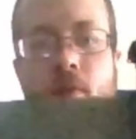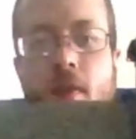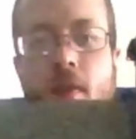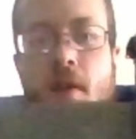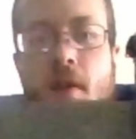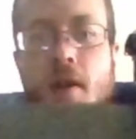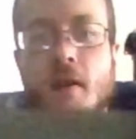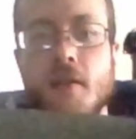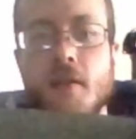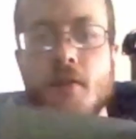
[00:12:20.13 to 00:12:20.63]

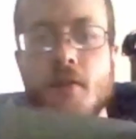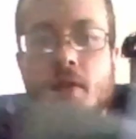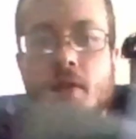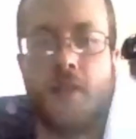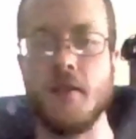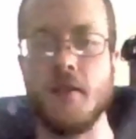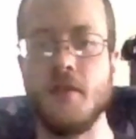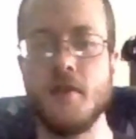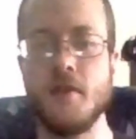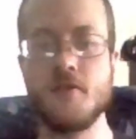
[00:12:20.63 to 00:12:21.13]
And
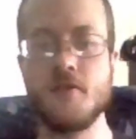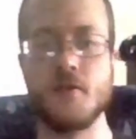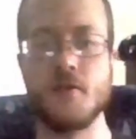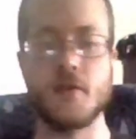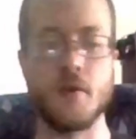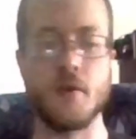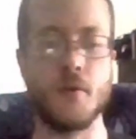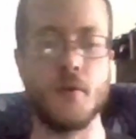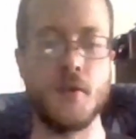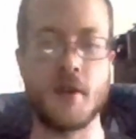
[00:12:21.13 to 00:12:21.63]
the digital
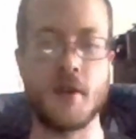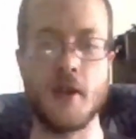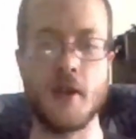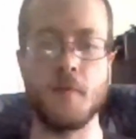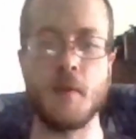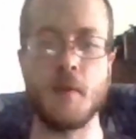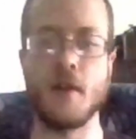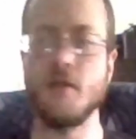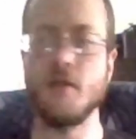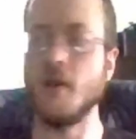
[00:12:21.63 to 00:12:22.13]
code they
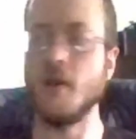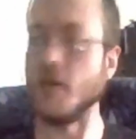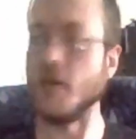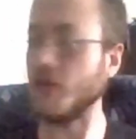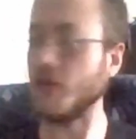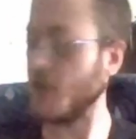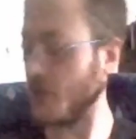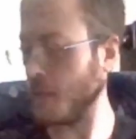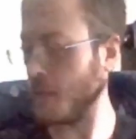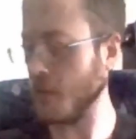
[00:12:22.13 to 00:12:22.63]
gave me I
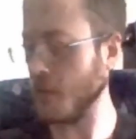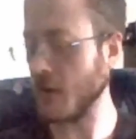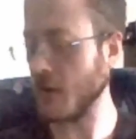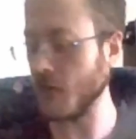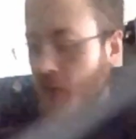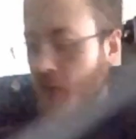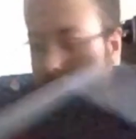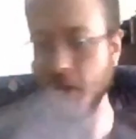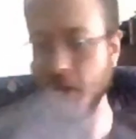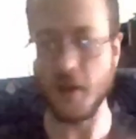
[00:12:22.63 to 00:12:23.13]
lost
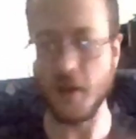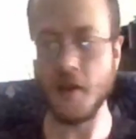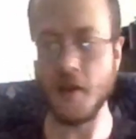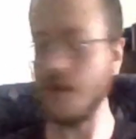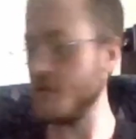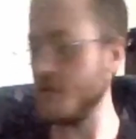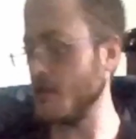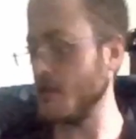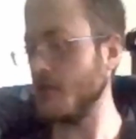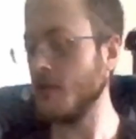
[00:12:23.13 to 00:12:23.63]
because I'm an
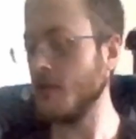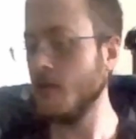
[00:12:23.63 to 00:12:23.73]
idiot.